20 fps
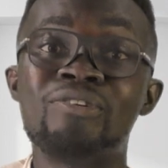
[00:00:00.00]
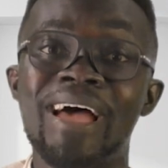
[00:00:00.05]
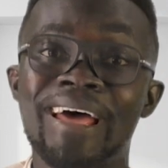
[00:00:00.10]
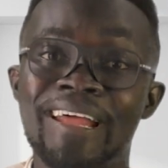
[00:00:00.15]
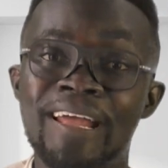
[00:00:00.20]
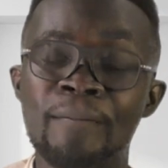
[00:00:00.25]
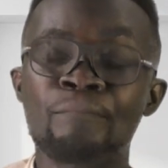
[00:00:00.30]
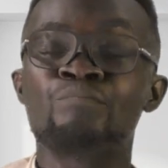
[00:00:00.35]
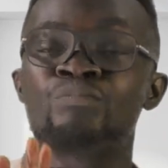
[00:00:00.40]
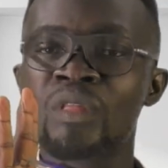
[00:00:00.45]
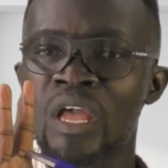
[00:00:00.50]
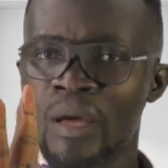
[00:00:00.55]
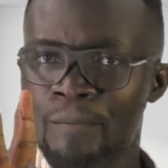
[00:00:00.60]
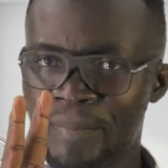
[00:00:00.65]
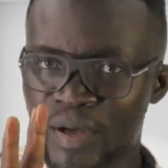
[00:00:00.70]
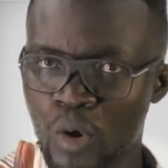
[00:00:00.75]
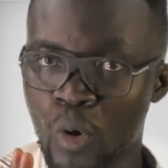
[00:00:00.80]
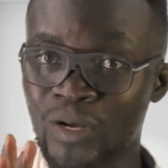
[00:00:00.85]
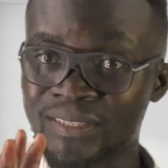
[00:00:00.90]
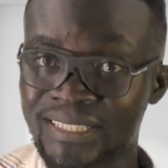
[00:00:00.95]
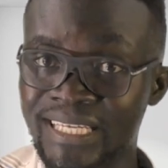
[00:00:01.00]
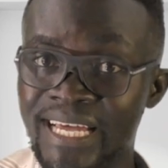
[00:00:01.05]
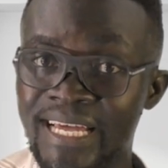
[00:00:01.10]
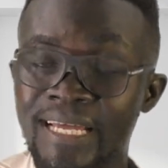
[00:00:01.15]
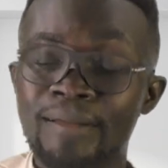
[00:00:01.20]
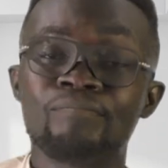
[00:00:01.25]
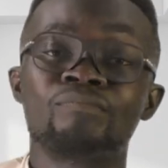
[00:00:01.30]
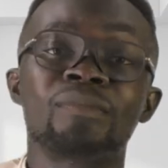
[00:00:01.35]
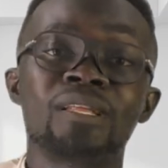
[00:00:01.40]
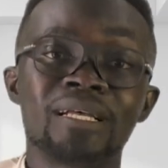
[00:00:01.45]
udware because
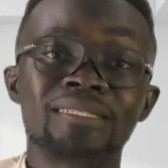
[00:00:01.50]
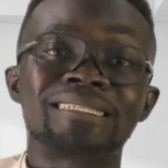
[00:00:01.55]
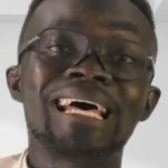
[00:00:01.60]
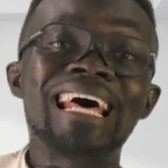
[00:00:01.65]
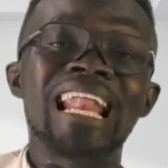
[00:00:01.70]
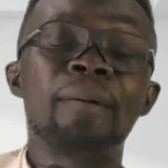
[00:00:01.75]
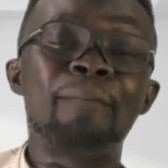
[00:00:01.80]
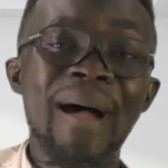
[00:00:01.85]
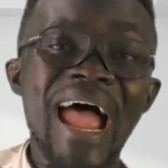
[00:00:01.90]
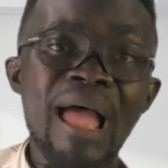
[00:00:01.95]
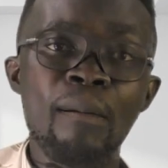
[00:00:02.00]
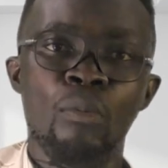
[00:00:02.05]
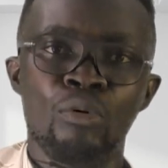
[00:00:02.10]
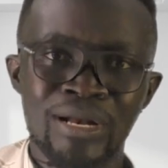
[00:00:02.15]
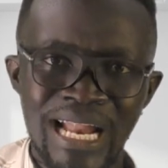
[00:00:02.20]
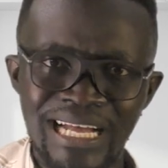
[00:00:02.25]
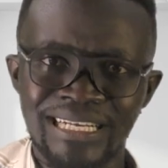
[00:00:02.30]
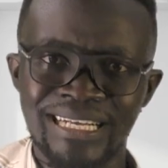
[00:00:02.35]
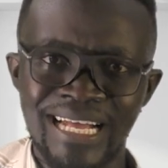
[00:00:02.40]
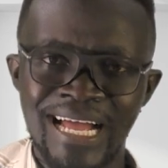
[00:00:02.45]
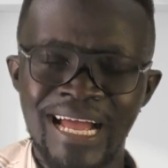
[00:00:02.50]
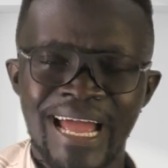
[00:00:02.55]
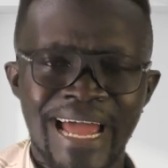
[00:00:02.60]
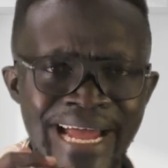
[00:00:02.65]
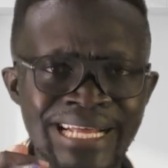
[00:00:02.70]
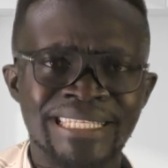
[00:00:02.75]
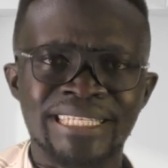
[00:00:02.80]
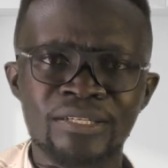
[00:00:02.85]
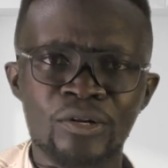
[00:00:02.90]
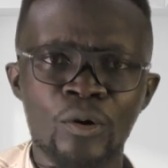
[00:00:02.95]
Sana Bible naka
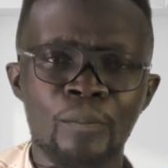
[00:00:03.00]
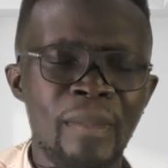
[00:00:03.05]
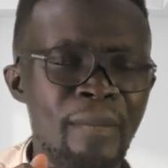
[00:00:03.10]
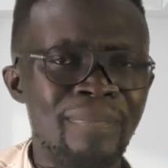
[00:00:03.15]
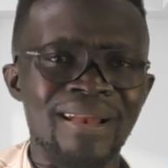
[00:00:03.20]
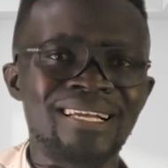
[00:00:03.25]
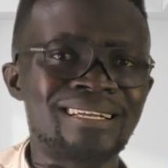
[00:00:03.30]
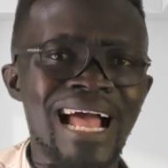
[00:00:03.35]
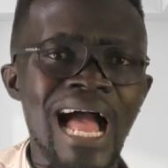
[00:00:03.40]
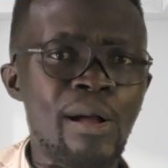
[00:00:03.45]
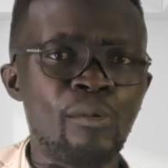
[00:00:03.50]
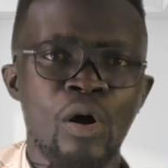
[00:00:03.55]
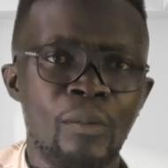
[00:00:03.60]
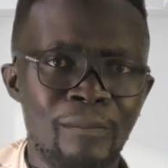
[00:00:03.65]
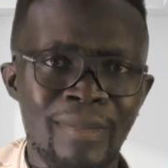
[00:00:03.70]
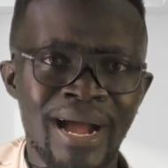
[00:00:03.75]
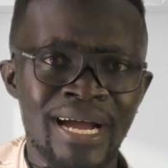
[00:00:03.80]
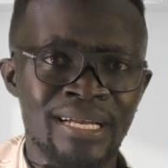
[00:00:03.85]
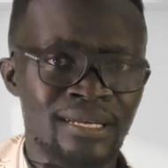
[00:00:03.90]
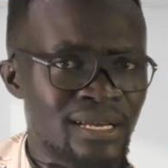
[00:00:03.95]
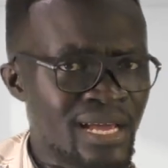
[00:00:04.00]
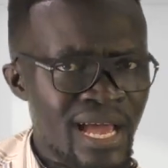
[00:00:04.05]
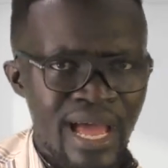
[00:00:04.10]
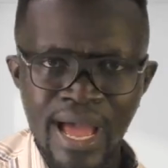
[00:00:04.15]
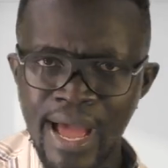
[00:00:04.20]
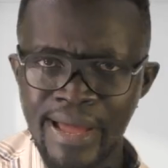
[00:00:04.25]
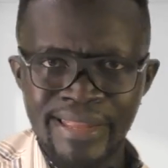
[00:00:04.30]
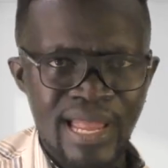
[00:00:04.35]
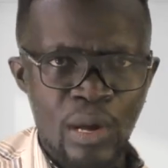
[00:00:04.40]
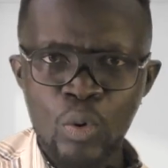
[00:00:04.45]
it no biblical command
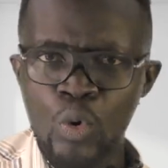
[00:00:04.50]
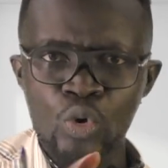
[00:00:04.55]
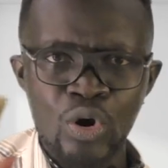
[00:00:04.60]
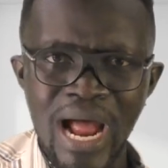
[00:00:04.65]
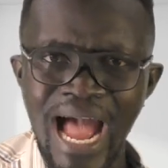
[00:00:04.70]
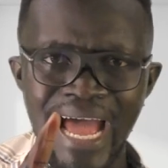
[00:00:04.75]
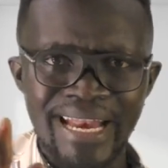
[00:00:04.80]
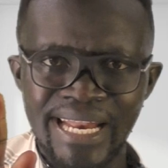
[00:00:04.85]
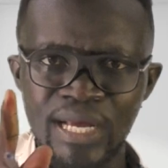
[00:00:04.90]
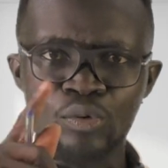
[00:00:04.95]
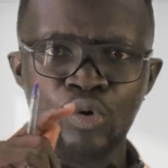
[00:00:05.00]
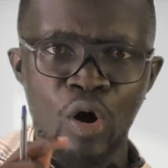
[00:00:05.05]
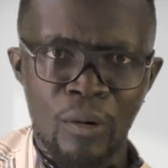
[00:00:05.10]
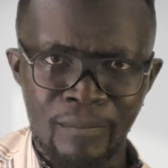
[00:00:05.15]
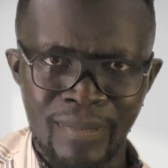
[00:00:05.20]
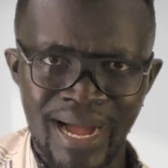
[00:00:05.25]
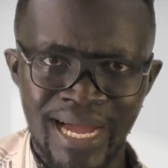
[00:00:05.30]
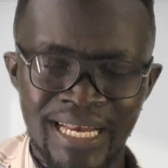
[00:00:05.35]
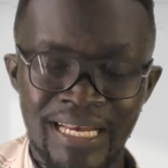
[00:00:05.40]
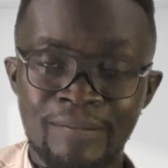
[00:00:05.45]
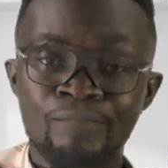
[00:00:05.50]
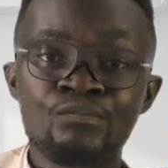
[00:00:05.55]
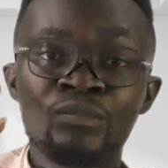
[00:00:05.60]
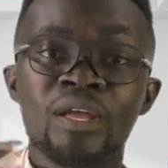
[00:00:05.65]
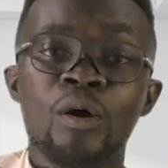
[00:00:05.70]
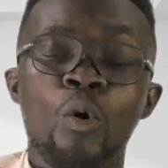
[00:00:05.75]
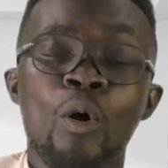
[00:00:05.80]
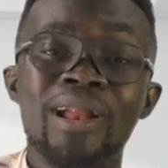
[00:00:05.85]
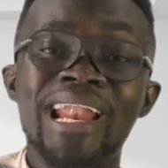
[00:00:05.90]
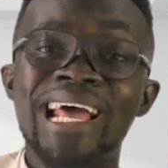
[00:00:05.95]
enye Quran command
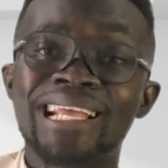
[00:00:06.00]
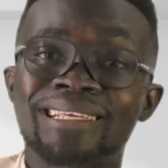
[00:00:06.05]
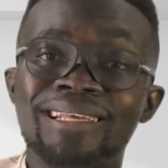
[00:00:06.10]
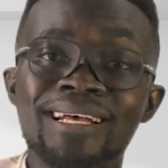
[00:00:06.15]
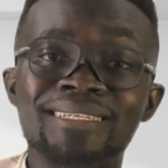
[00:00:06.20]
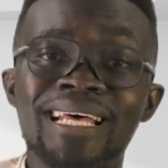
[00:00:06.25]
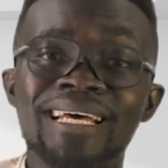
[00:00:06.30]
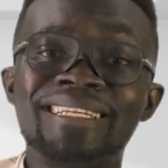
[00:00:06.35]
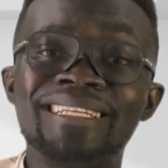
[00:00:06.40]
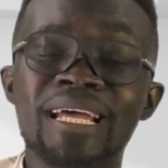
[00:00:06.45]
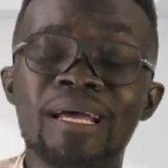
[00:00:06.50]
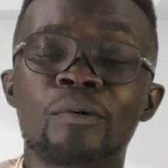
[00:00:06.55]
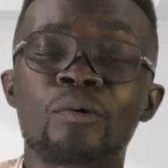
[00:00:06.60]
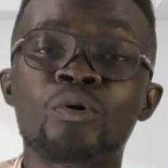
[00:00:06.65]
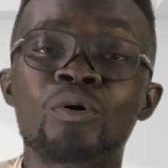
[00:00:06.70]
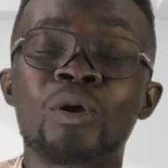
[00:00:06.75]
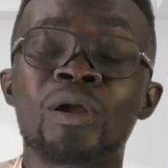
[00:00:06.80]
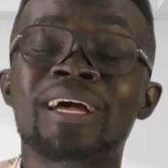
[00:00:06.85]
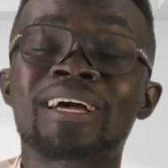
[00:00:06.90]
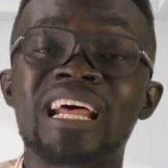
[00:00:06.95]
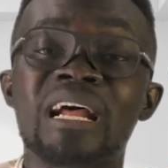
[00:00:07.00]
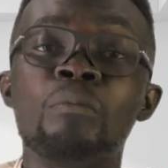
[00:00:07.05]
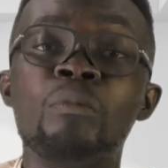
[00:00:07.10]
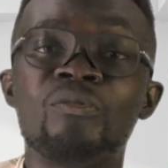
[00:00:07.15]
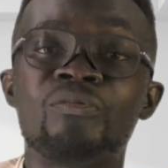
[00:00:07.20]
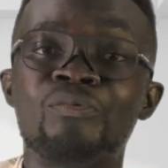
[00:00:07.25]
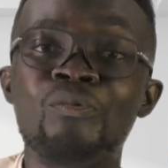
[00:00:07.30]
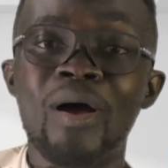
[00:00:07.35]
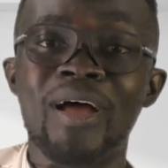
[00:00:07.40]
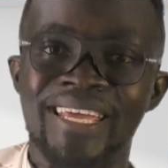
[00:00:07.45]
or the chese de
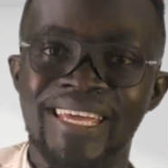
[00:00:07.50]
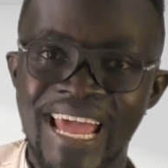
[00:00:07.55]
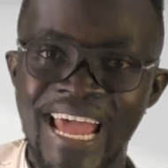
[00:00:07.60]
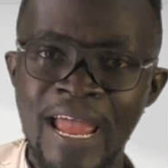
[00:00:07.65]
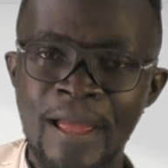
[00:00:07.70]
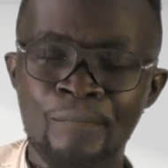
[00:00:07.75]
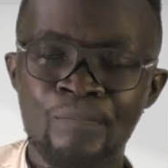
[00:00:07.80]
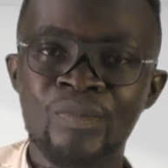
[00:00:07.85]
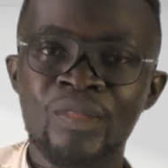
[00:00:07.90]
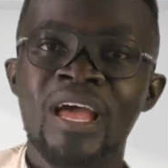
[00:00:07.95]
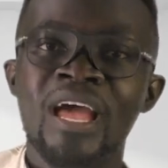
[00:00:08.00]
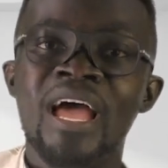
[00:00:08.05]
kremofo ye